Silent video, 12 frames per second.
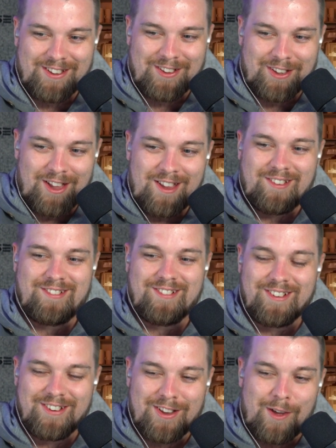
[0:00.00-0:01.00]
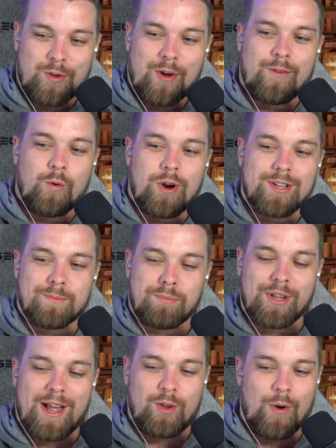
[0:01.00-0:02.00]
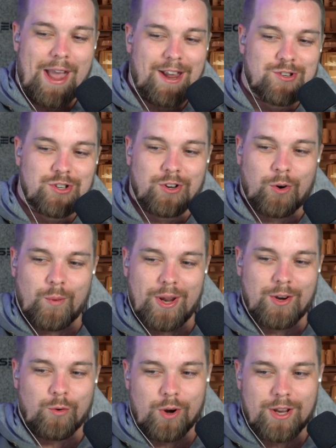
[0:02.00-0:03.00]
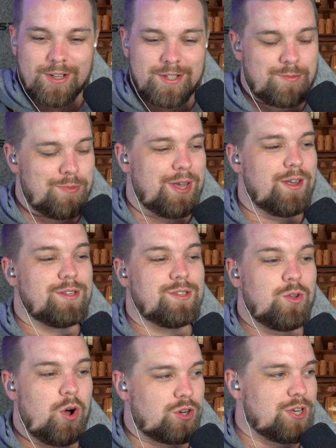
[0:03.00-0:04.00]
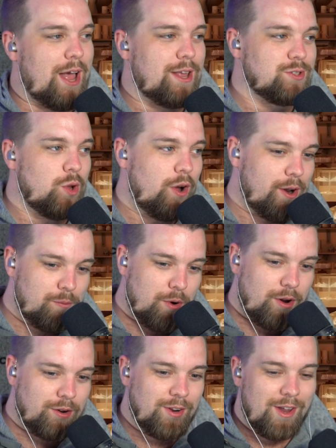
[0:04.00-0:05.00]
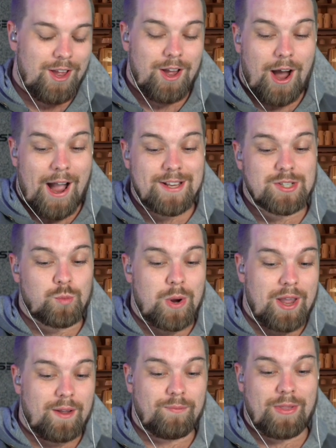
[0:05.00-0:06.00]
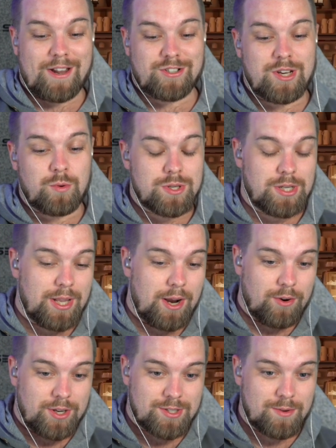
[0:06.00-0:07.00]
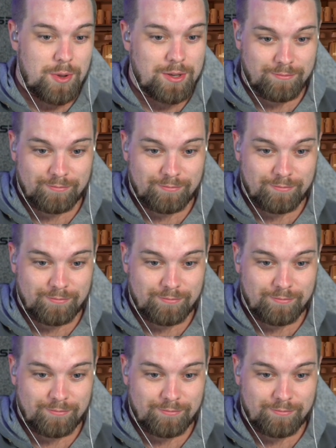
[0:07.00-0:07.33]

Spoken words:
Huh? Have you ever wanted to pull out your ancient Korean riz? Because Dokja has got it, bro. I swear, that shit was hilarious to me.